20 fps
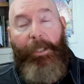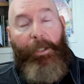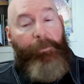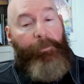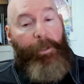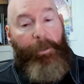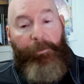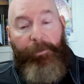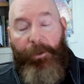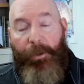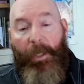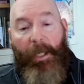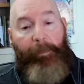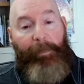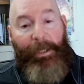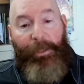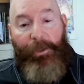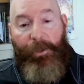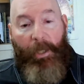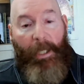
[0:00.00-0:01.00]

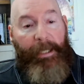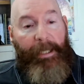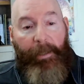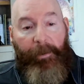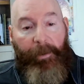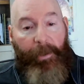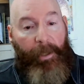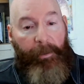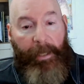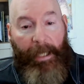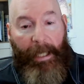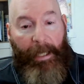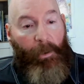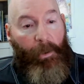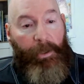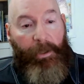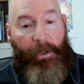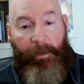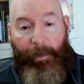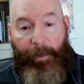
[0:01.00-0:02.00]
been trying to get a
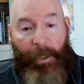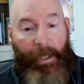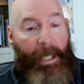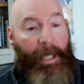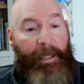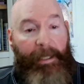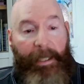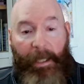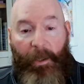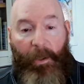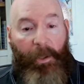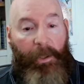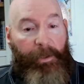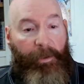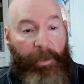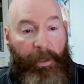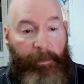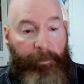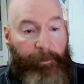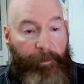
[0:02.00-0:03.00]
hold of them, you can't get a
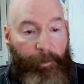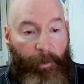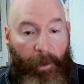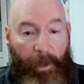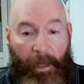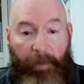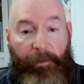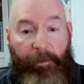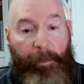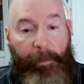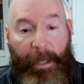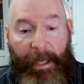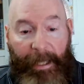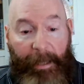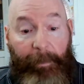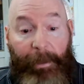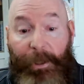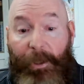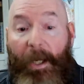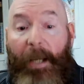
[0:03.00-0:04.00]
hold of them for love or
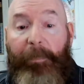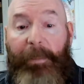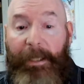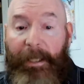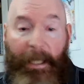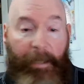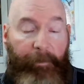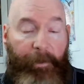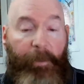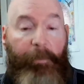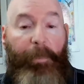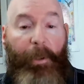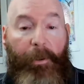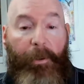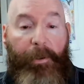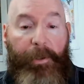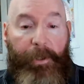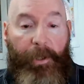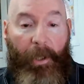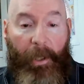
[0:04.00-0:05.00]
money, but you happen to have their
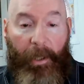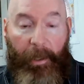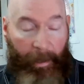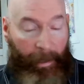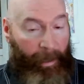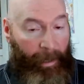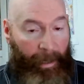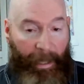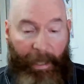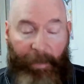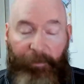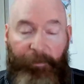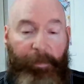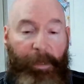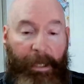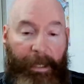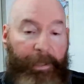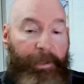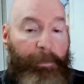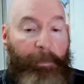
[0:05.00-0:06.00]
birth chart.
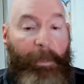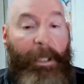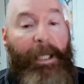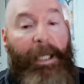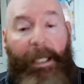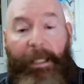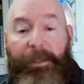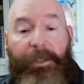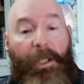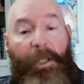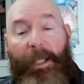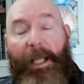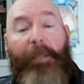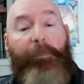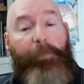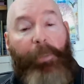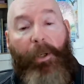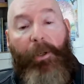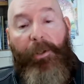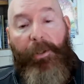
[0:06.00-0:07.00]
I've placed my hands on
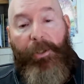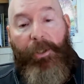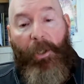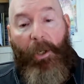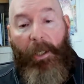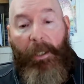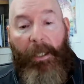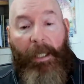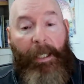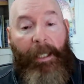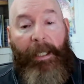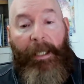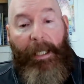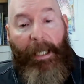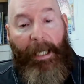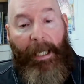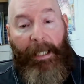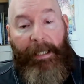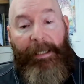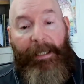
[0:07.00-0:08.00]
that birth chart
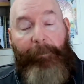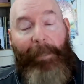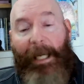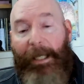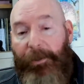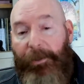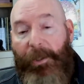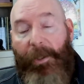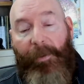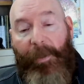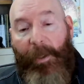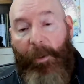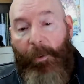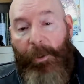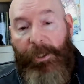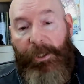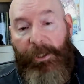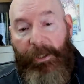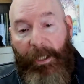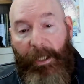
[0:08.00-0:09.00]
and imagine that they
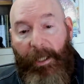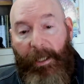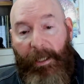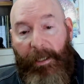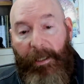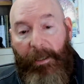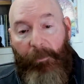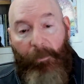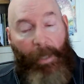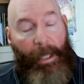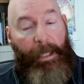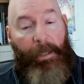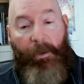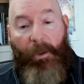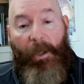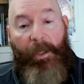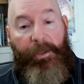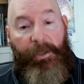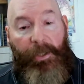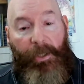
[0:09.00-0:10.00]
were seated right
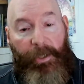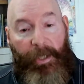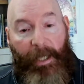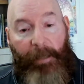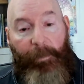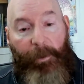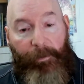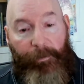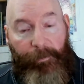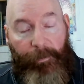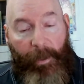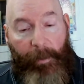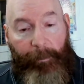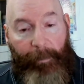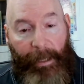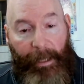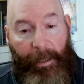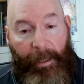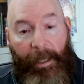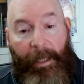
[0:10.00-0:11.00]
across the table
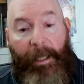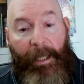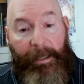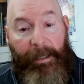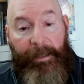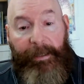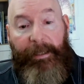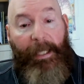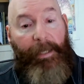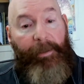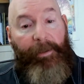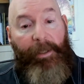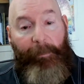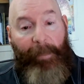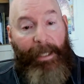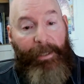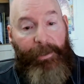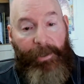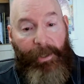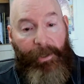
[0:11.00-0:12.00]
from me and sent the
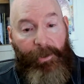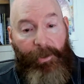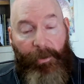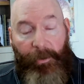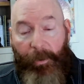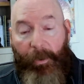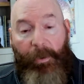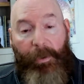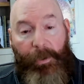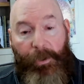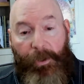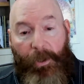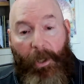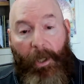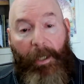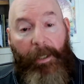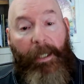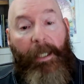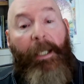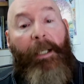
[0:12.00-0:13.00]
message through the
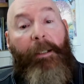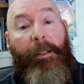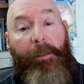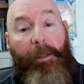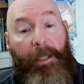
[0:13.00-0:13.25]
chart.